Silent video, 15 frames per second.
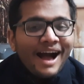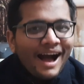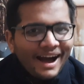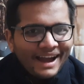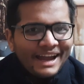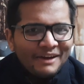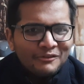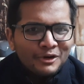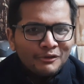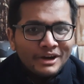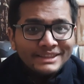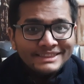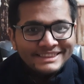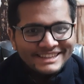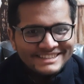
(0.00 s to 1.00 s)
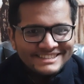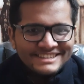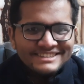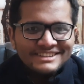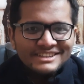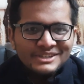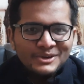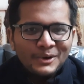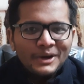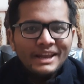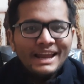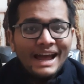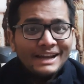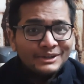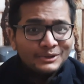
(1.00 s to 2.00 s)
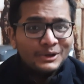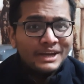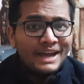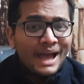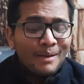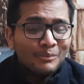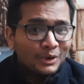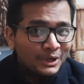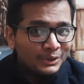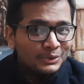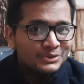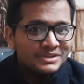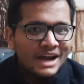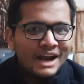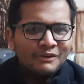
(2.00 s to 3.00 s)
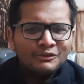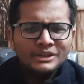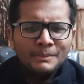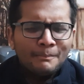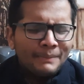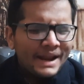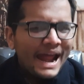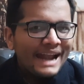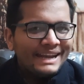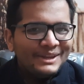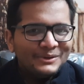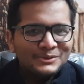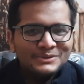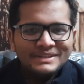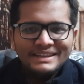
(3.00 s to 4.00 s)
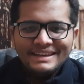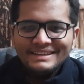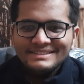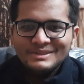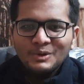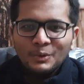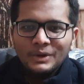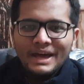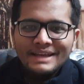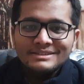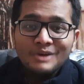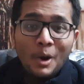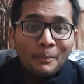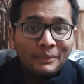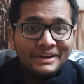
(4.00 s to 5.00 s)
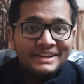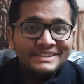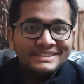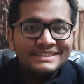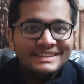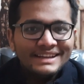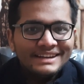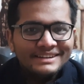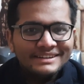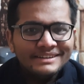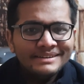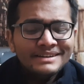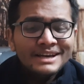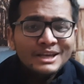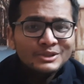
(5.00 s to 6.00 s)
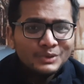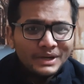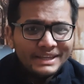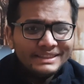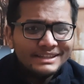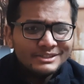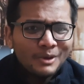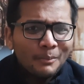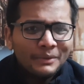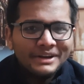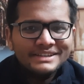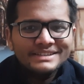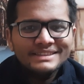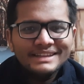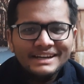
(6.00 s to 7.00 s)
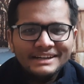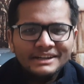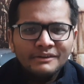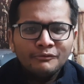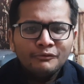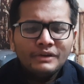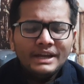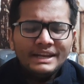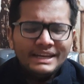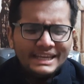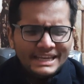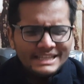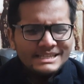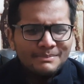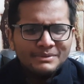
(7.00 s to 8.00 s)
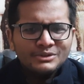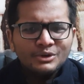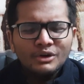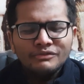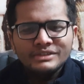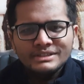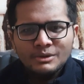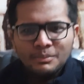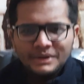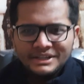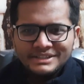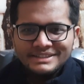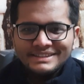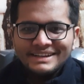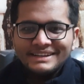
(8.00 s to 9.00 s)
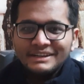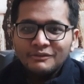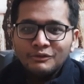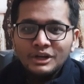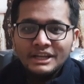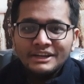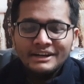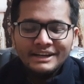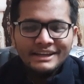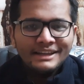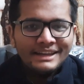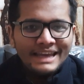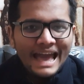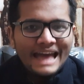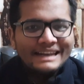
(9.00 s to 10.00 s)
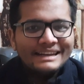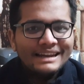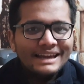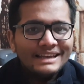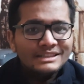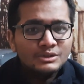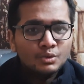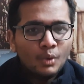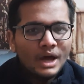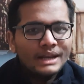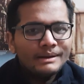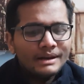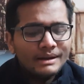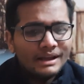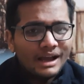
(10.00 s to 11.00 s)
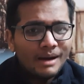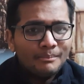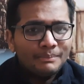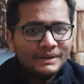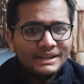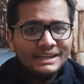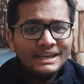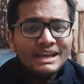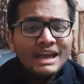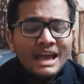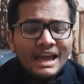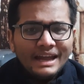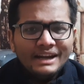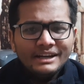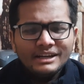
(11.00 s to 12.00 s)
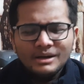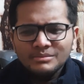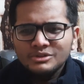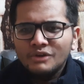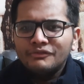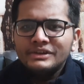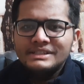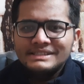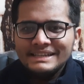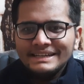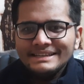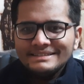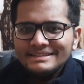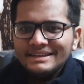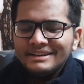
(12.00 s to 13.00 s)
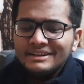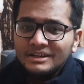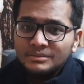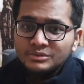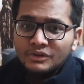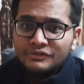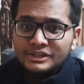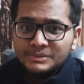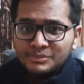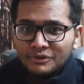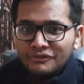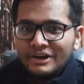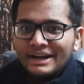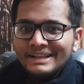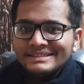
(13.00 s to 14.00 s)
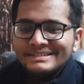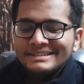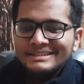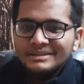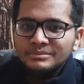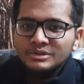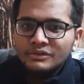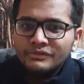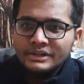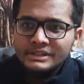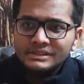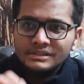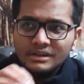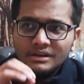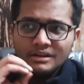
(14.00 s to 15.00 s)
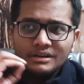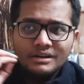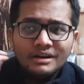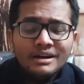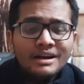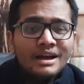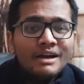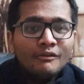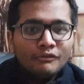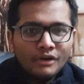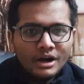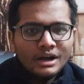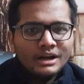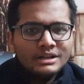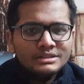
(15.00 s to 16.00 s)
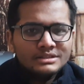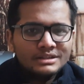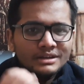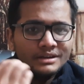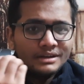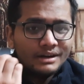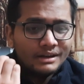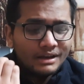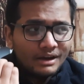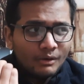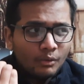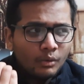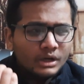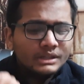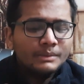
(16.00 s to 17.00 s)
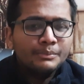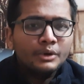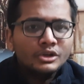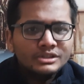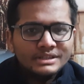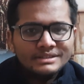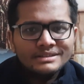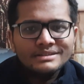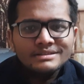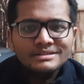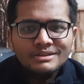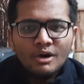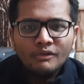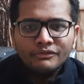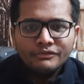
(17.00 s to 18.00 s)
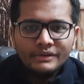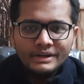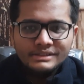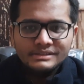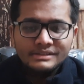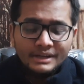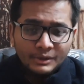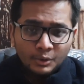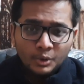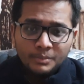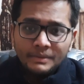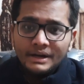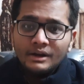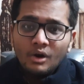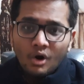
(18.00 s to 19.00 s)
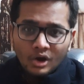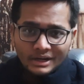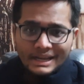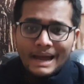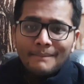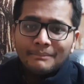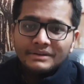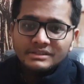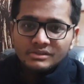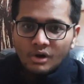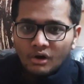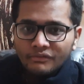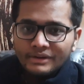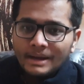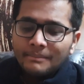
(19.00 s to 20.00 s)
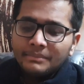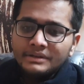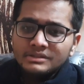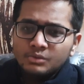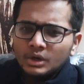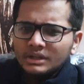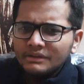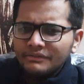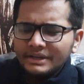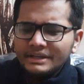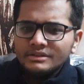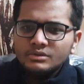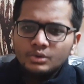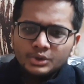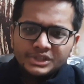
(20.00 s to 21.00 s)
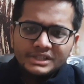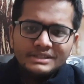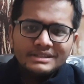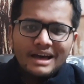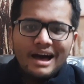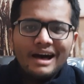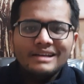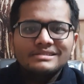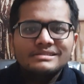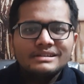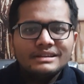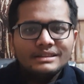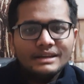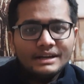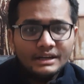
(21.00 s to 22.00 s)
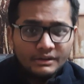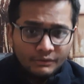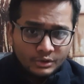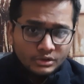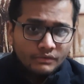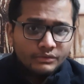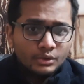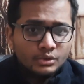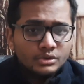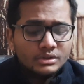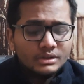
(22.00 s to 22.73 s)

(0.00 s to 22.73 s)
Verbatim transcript: Hi everyone, this is Arsh Goyal and today I'm going to start with a brand new series known as Operation Theatre. So in this Operation Theatre, in each episode of this Operation Theatre, we'll critically analyze one company in terms of its CTC, in terms of its profiles, in terms of its work culture, what are the processes of its recruitment on campus, off campus, what are the various questions asked in the interviews of